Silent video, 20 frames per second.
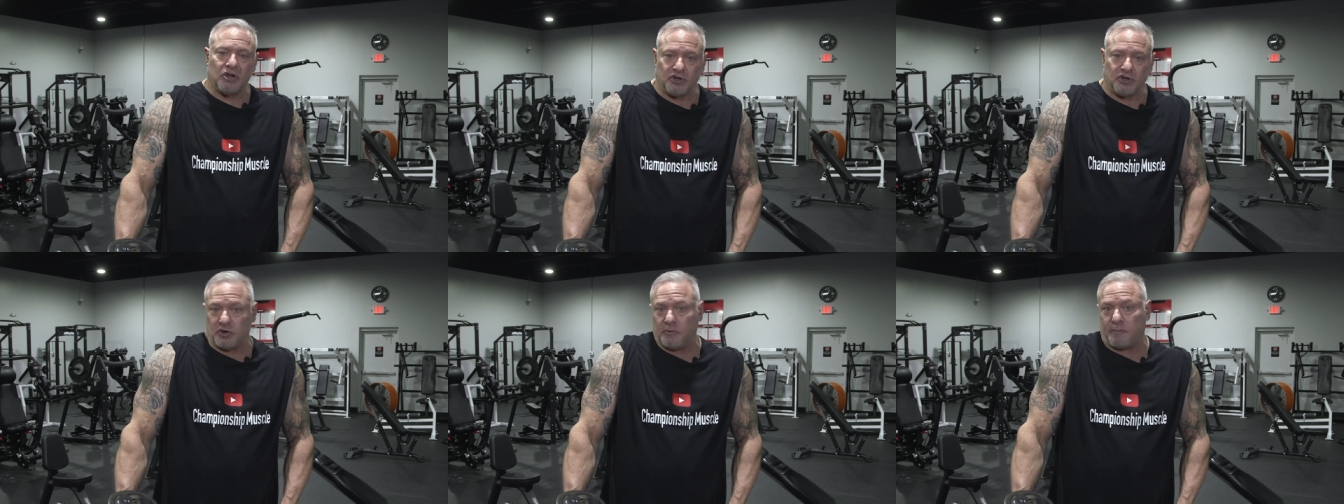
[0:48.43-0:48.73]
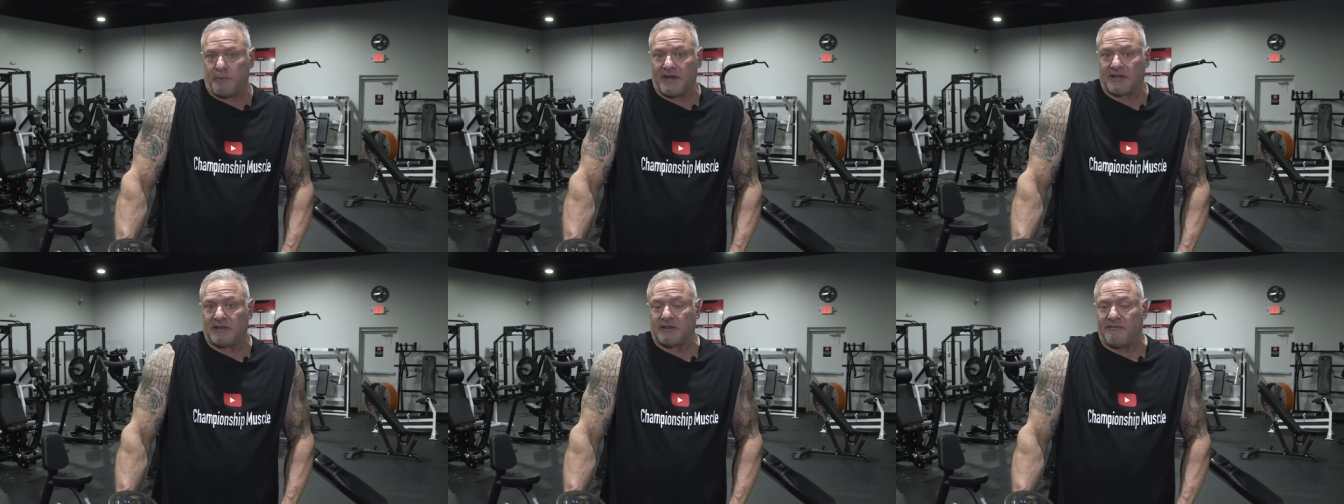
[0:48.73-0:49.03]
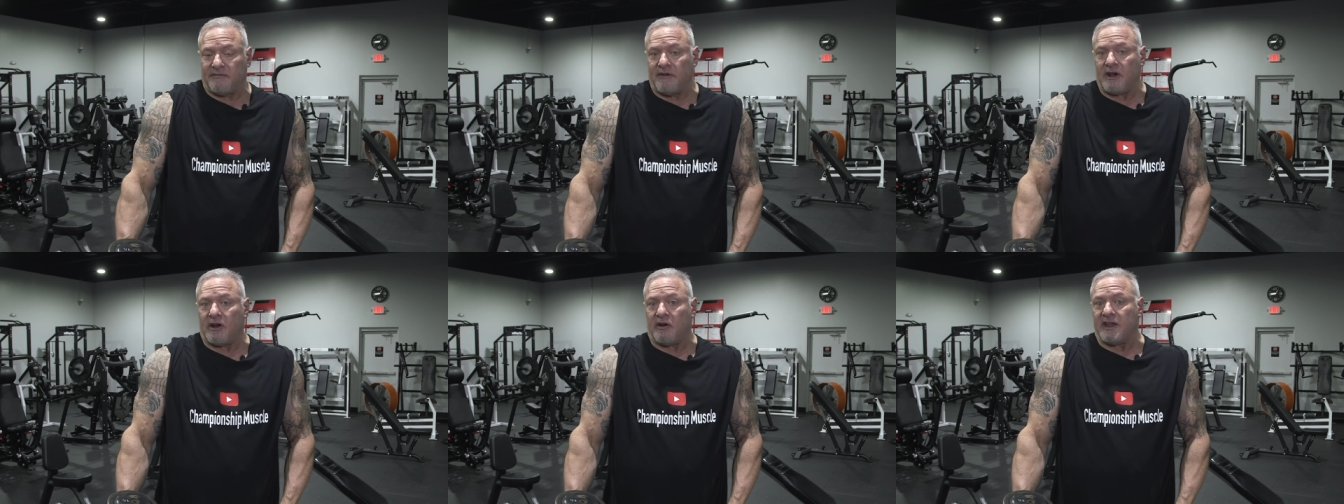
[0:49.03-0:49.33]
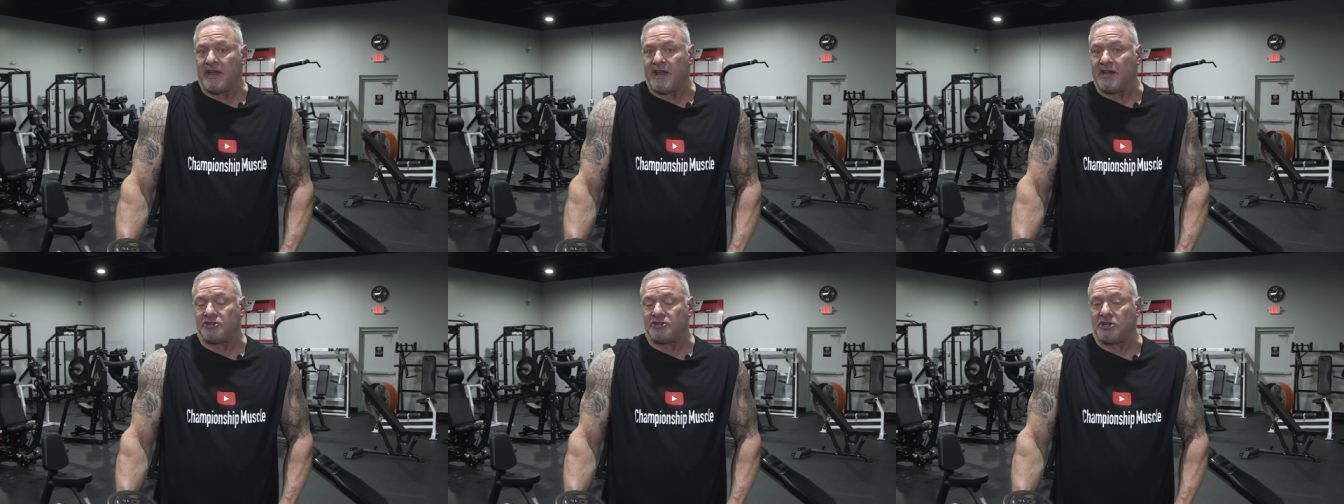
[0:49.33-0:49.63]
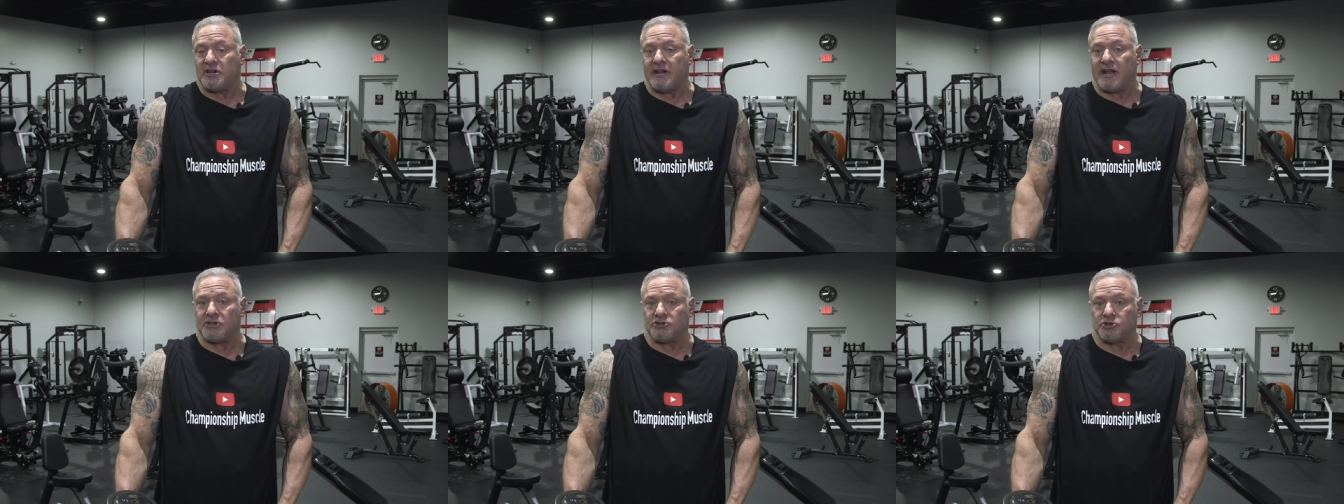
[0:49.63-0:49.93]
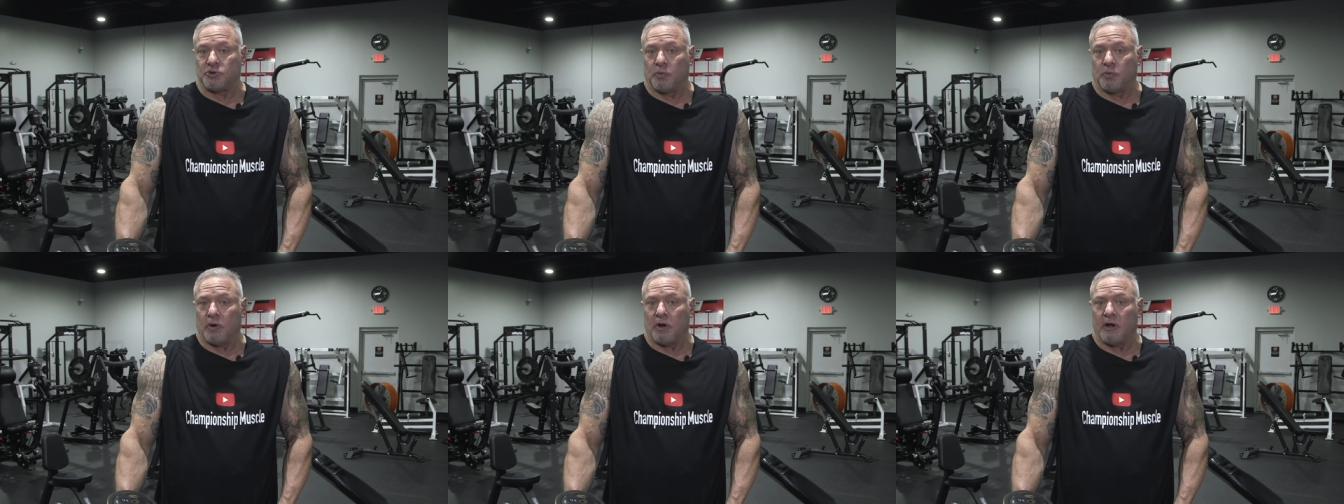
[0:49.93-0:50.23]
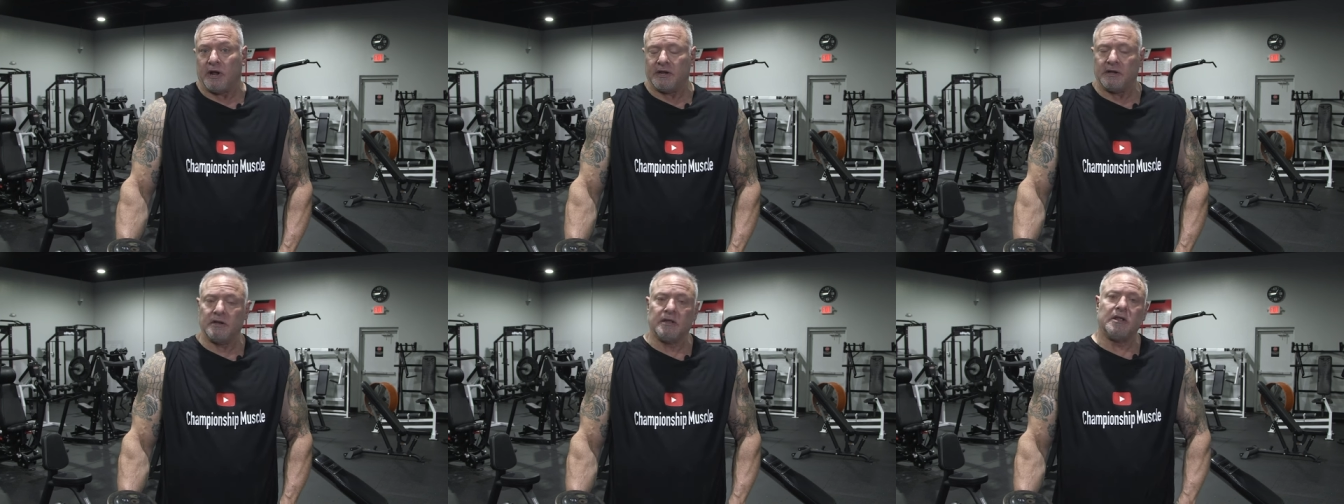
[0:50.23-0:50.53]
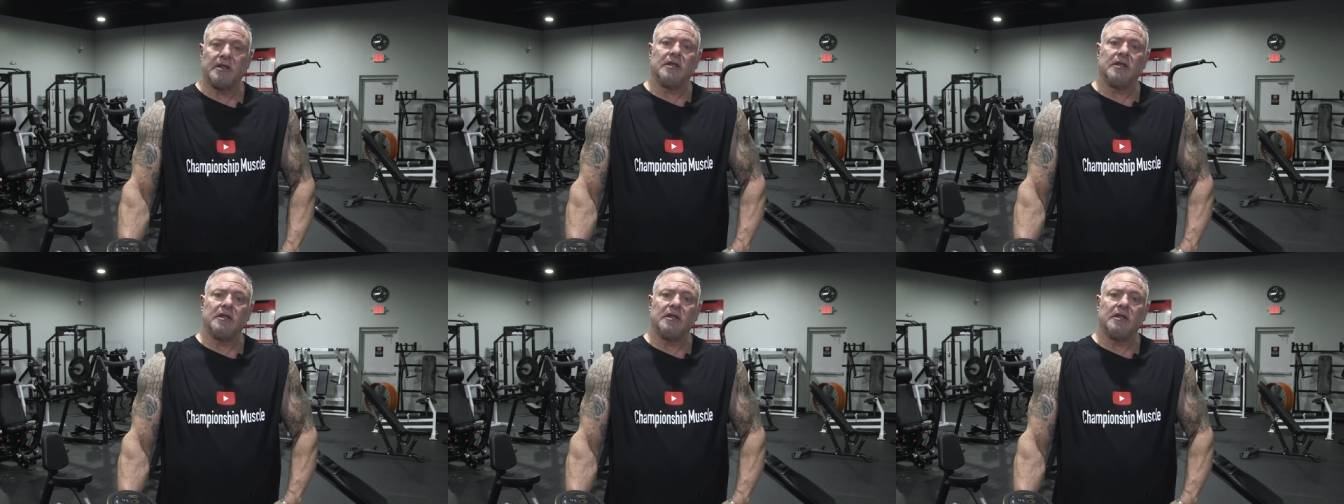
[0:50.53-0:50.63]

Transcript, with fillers: You pick the variation that you want.